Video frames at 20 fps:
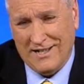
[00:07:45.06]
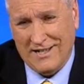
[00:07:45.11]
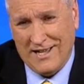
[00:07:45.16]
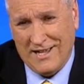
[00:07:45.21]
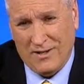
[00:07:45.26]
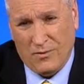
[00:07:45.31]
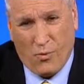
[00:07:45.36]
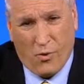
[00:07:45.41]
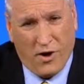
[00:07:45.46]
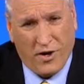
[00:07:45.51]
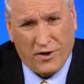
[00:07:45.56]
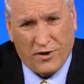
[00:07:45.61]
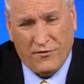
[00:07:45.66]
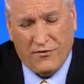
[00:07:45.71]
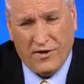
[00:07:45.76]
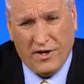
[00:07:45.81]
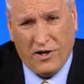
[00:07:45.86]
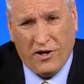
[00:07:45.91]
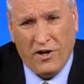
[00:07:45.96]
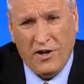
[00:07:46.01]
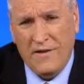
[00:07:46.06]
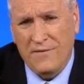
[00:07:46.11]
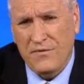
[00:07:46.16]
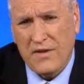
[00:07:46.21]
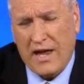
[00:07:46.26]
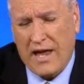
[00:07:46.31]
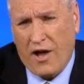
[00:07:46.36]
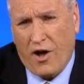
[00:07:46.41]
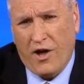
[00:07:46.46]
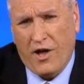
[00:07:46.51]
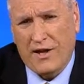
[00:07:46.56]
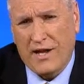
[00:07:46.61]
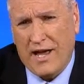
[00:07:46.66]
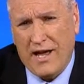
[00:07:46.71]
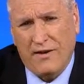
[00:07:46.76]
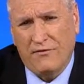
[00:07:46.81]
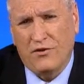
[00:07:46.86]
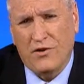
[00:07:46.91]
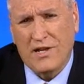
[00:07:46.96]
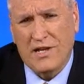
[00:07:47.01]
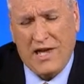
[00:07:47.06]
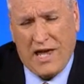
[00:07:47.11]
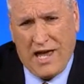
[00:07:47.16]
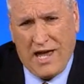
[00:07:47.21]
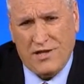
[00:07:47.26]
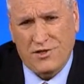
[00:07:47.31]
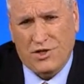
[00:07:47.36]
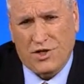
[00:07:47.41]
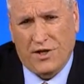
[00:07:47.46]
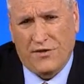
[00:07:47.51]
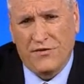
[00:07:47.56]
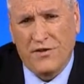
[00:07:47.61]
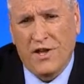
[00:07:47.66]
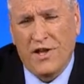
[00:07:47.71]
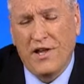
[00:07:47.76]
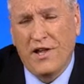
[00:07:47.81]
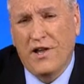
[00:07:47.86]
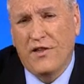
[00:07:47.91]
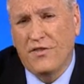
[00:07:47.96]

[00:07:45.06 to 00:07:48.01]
in Waterville, on every occasion,